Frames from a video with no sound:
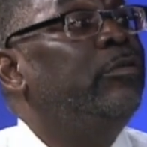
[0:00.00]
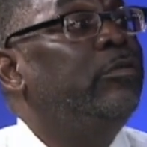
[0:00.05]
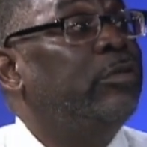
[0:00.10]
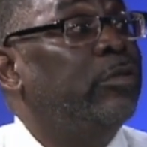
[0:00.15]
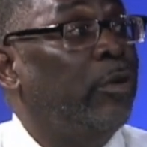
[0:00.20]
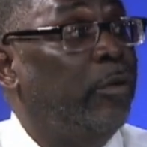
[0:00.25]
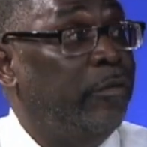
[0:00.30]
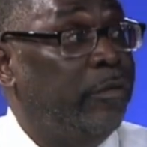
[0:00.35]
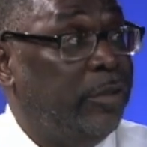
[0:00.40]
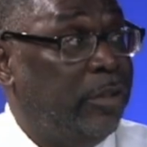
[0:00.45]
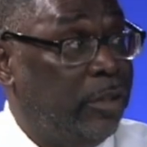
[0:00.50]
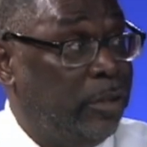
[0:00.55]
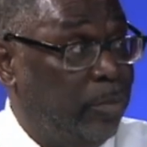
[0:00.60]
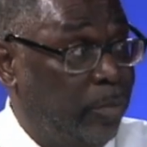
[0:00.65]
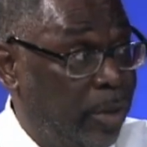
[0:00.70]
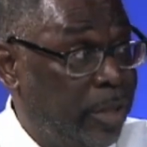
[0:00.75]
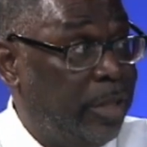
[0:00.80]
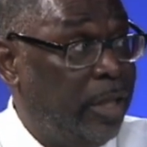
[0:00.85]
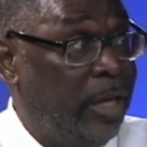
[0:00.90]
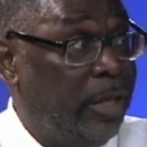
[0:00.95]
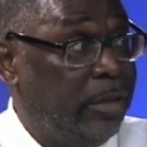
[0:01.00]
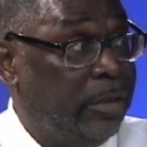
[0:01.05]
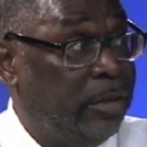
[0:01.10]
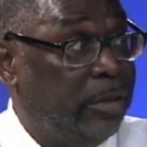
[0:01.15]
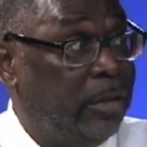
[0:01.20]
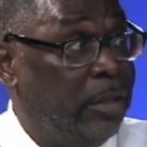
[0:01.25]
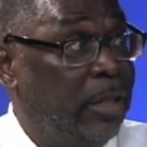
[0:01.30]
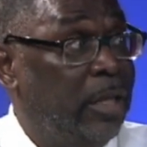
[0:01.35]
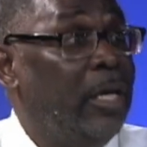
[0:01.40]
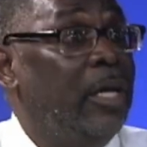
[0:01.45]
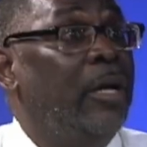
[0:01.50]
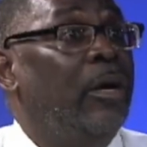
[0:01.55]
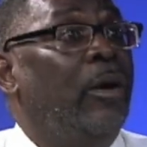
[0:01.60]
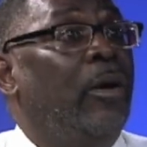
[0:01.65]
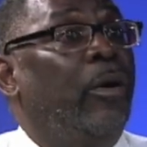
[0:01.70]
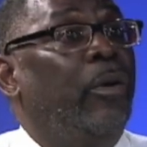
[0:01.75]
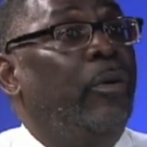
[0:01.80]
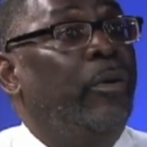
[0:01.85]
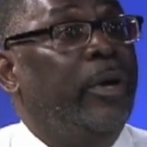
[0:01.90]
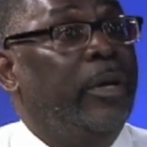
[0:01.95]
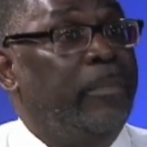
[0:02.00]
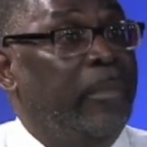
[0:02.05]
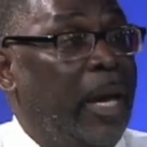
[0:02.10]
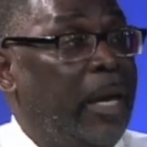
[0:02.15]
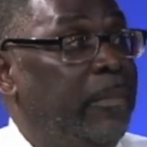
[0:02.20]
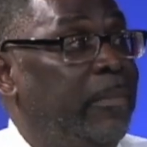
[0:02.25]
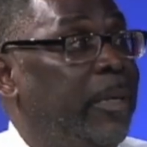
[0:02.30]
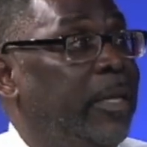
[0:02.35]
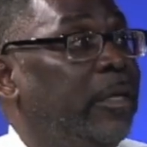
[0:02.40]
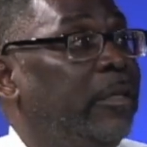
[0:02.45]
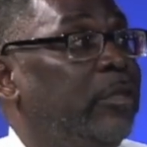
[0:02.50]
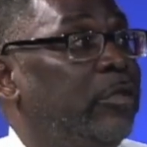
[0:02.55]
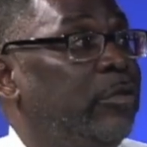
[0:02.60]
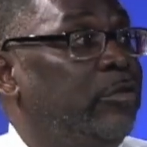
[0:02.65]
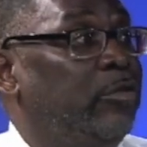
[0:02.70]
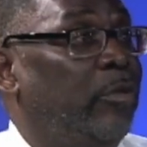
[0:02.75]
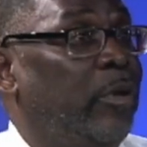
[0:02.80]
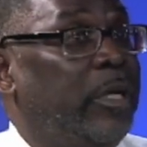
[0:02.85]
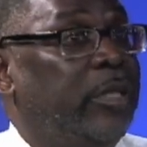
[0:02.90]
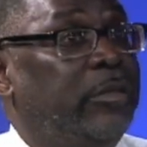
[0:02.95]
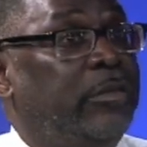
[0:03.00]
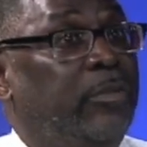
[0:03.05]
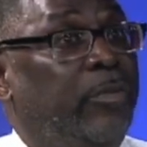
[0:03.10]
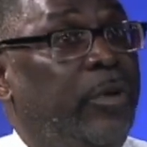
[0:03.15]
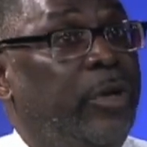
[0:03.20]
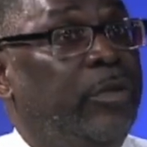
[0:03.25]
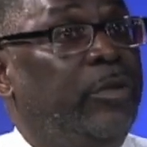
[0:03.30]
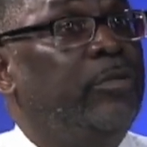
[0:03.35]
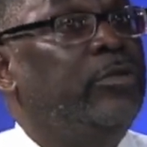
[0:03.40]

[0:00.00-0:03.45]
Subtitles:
services with us, or it may be an address where you